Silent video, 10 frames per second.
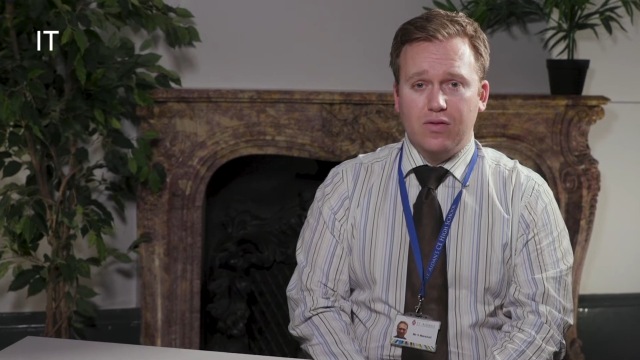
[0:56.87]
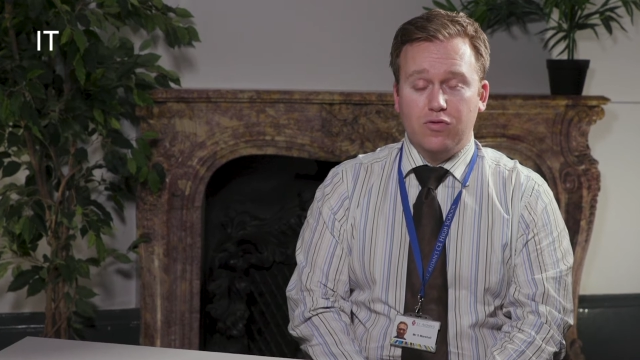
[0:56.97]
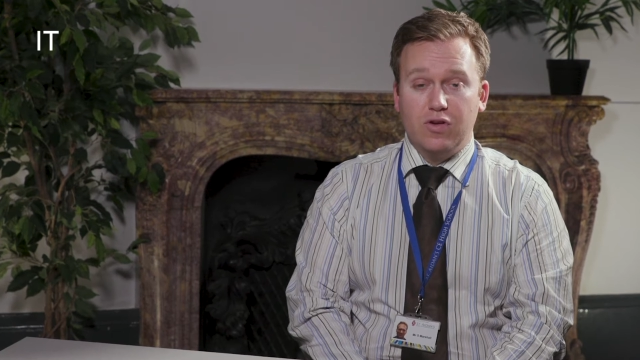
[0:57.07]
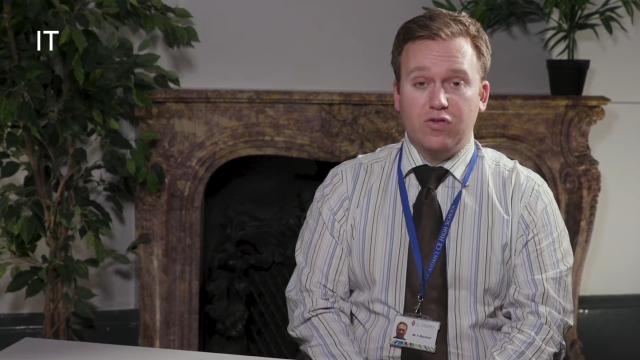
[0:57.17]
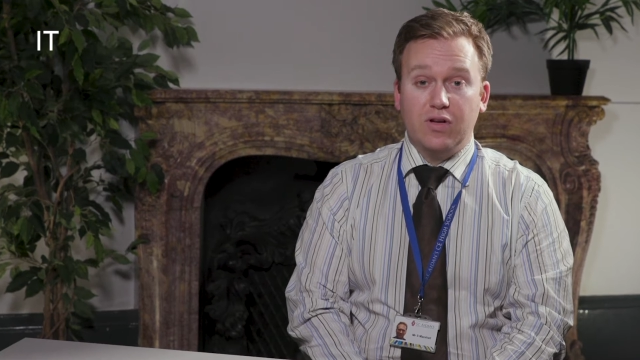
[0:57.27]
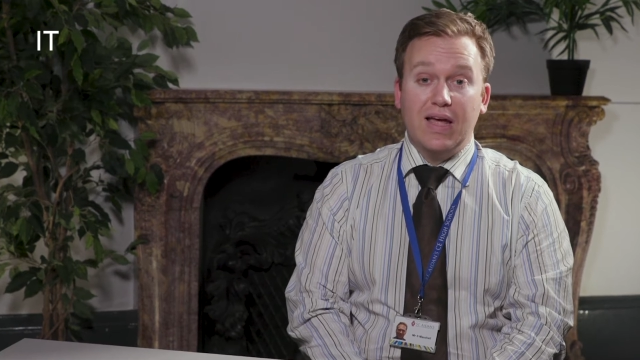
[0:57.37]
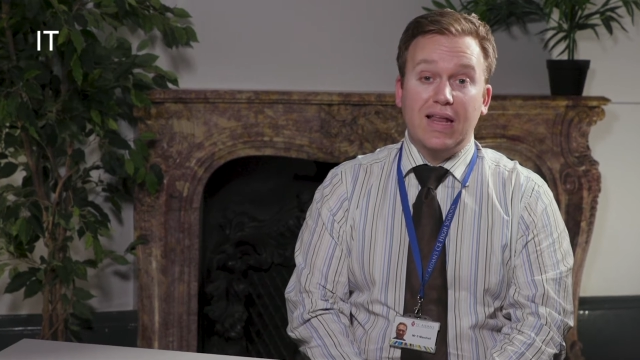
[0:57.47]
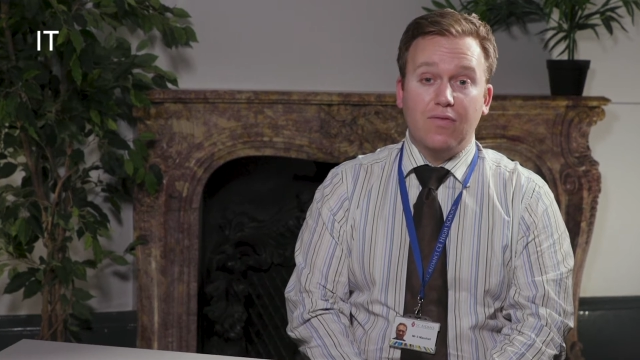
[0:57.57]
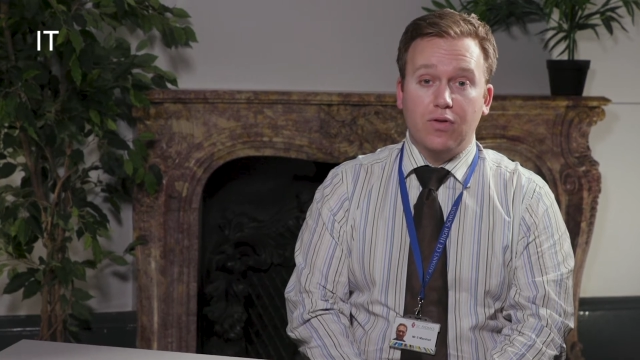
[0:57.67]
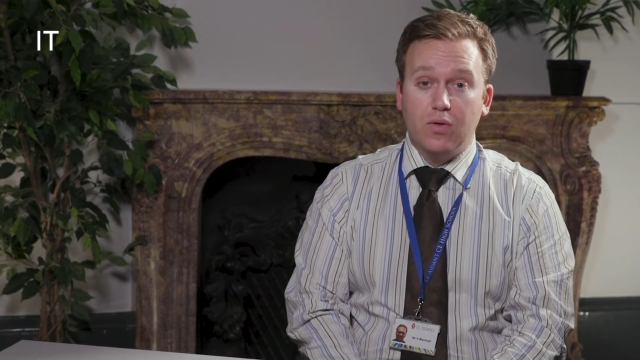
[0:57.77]
traditional
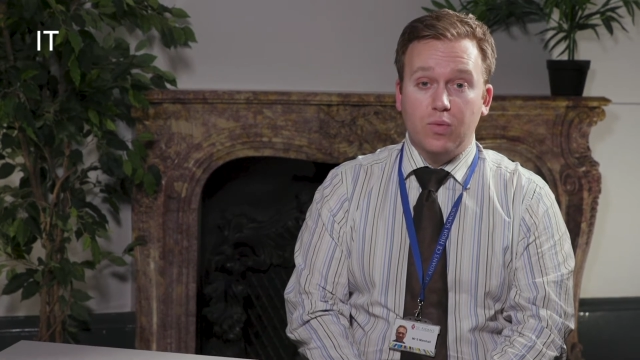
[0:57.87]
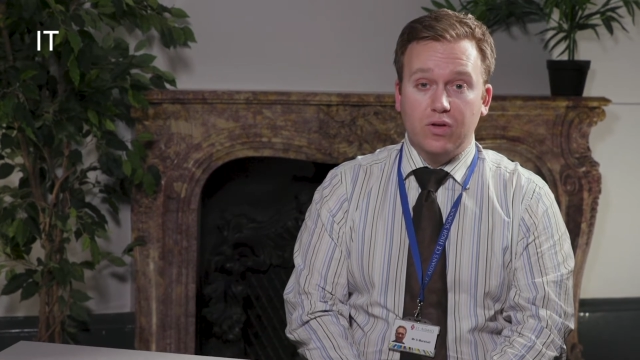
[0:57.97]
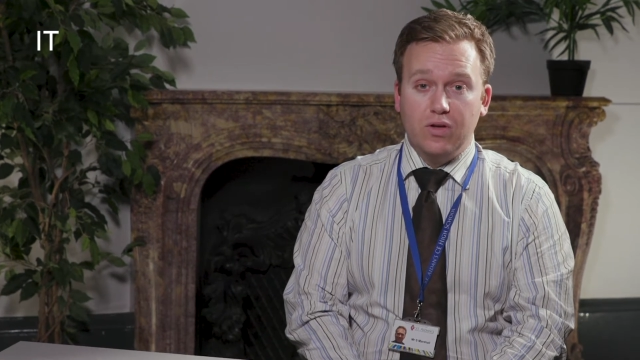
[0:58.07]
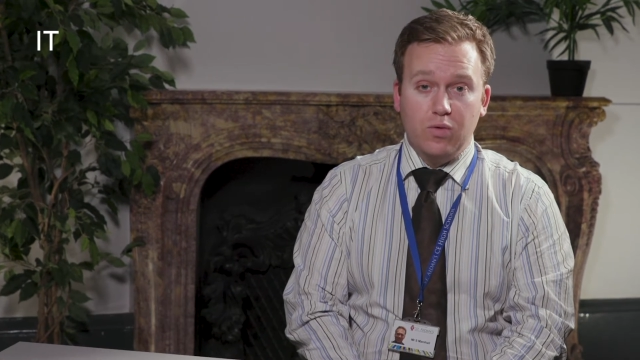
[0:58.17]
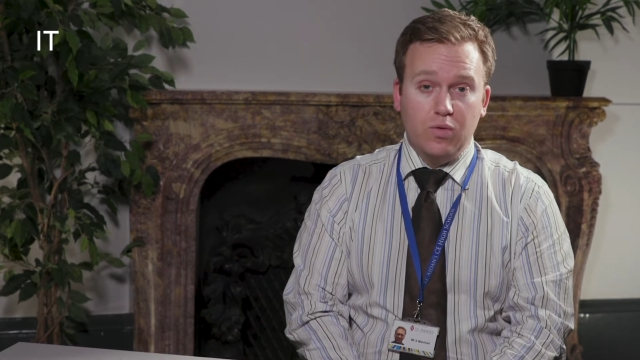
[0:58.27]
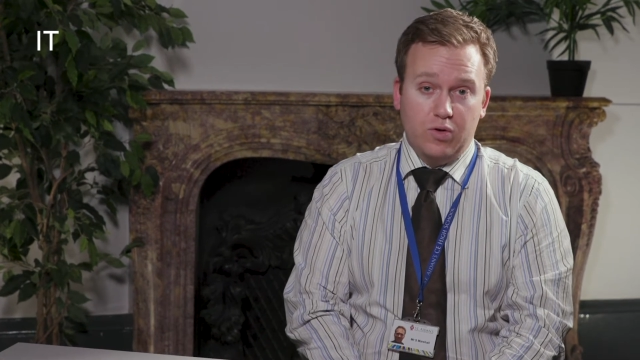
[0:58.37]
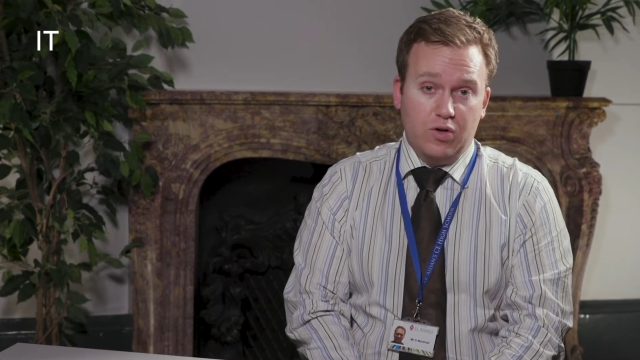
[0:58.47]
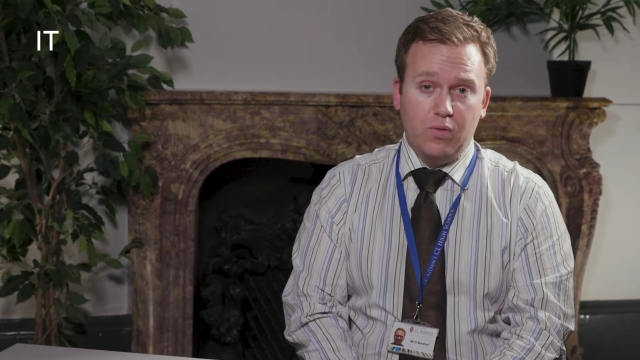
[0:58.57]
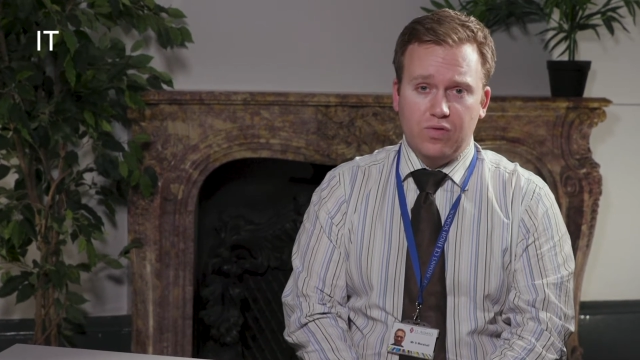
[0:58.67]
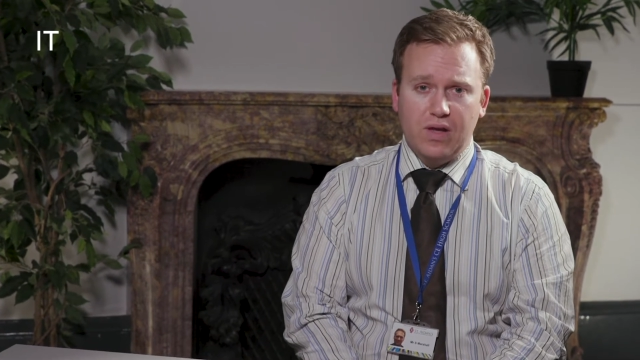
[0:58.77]
A level that you
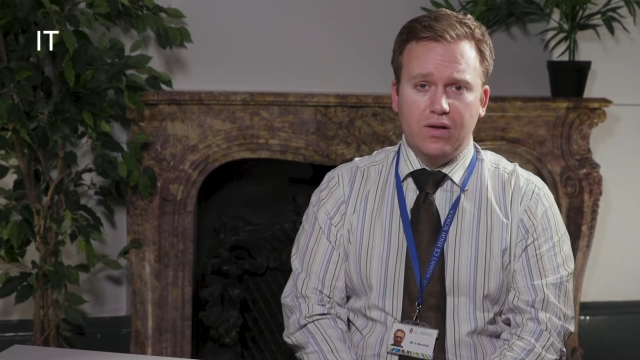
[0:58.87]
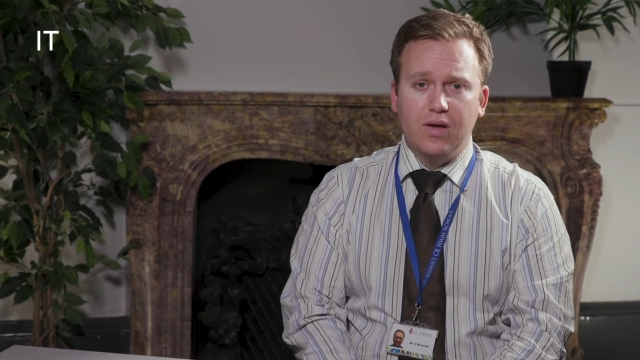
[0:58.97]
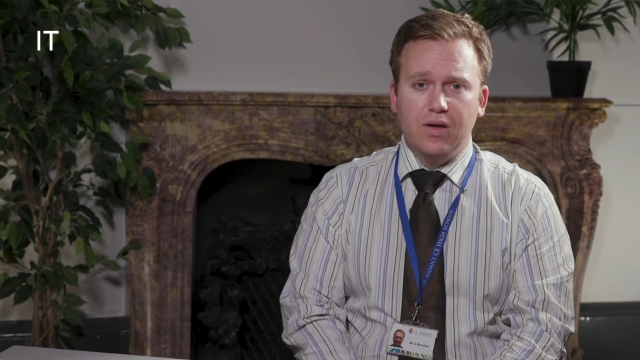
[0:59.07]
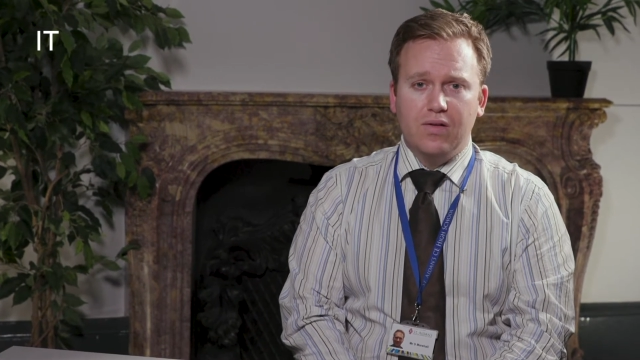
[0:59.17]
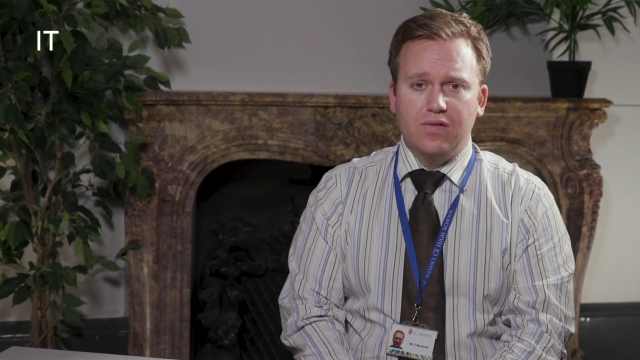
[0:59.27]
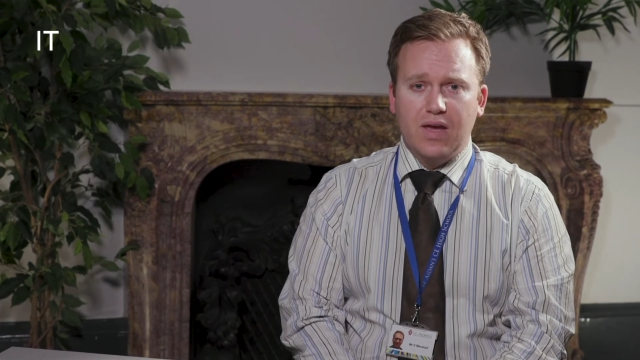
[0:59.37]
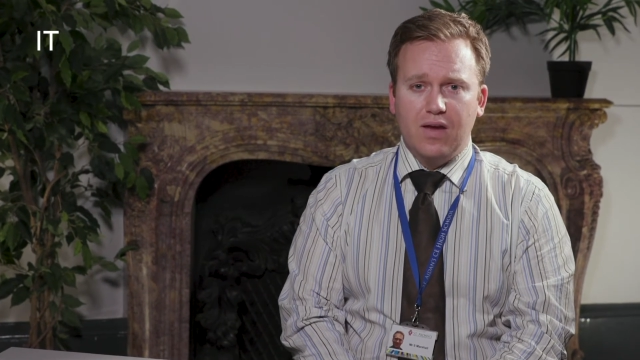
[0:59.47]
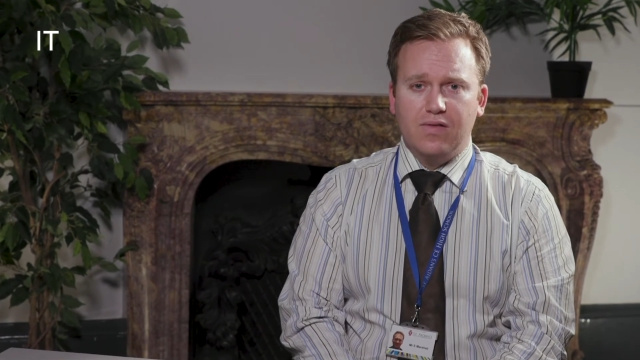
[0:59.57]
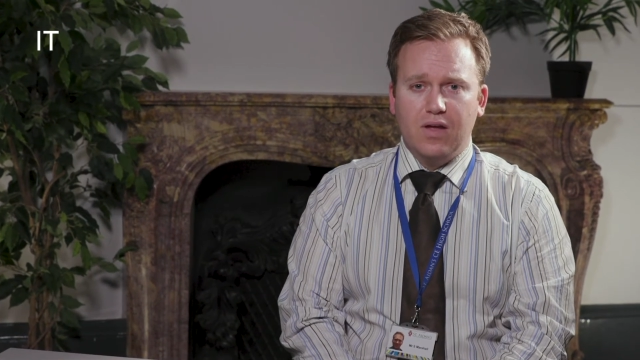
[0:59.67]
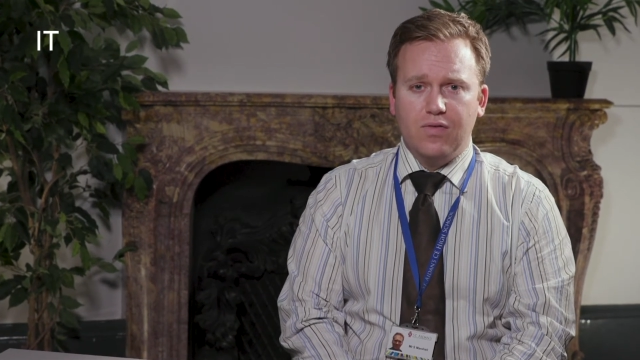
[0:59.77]
would use then to
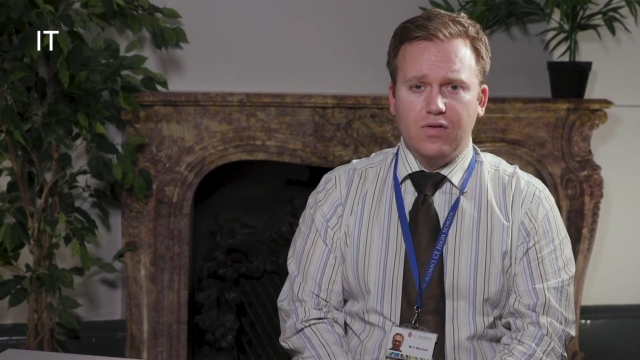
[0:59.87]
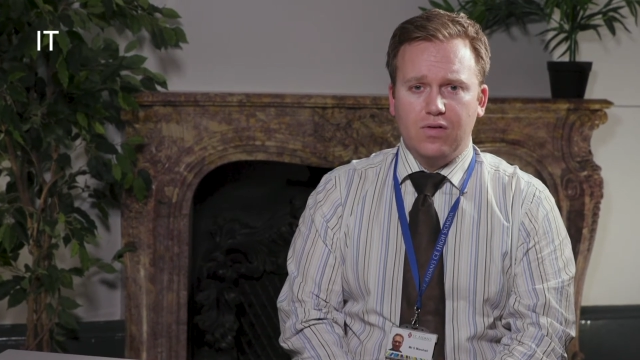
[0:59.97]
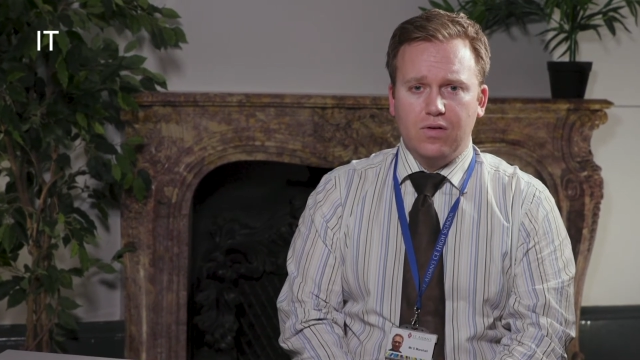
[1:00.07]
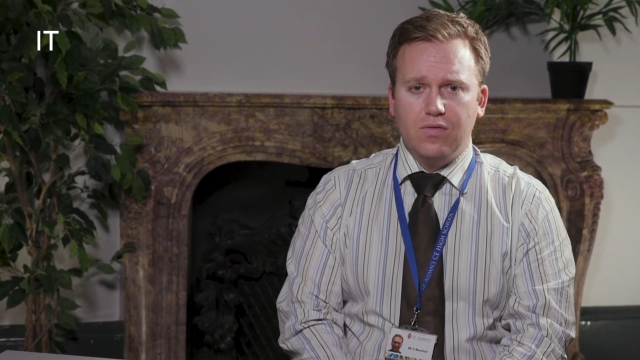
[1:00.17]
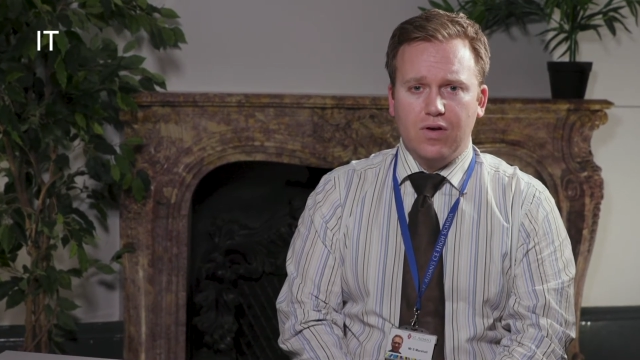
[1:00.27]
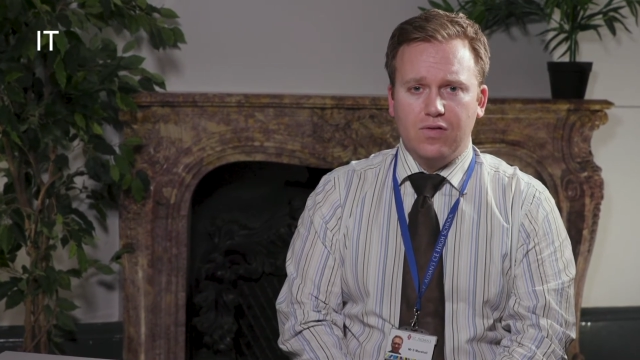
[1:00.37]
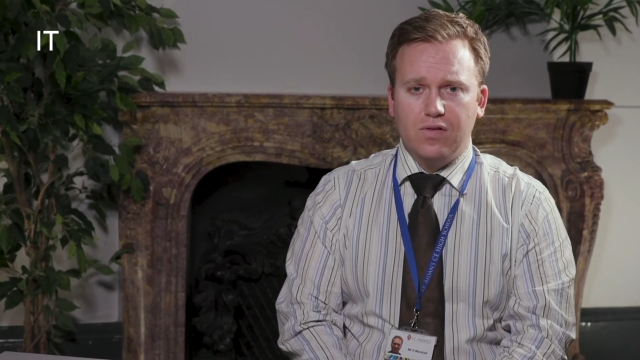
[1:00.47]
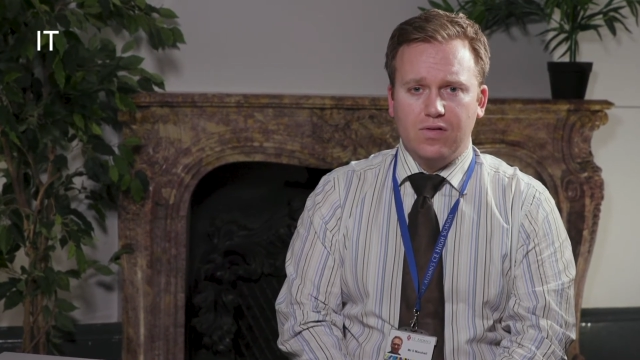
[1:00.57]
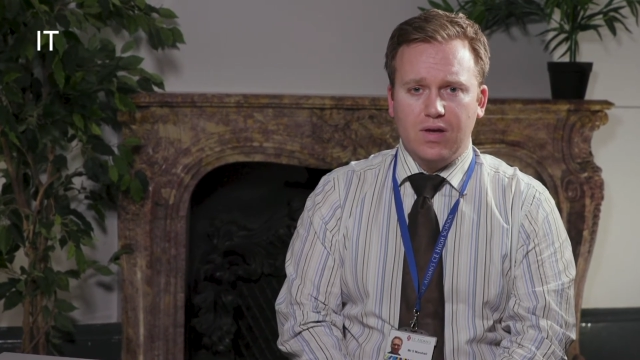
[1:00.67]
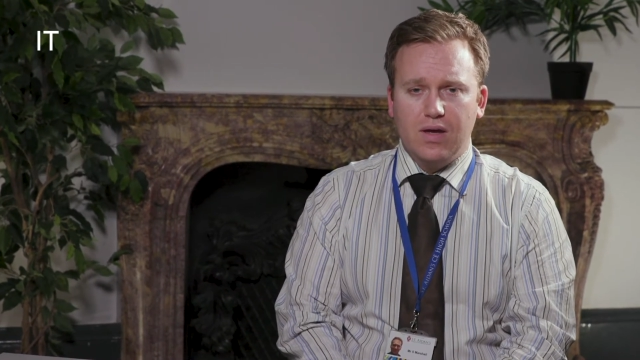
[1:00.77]
get yourself into
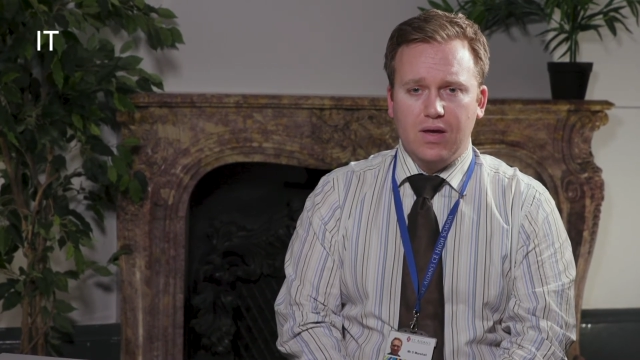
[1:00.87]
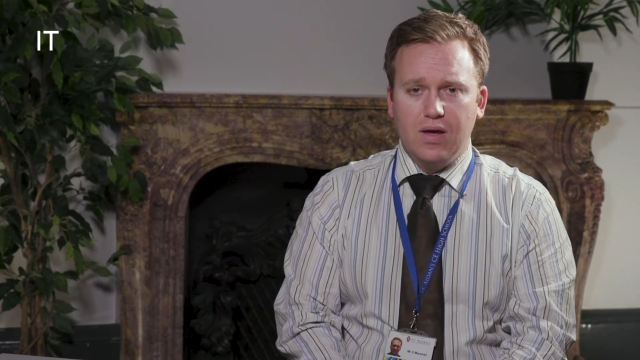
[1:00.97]
university.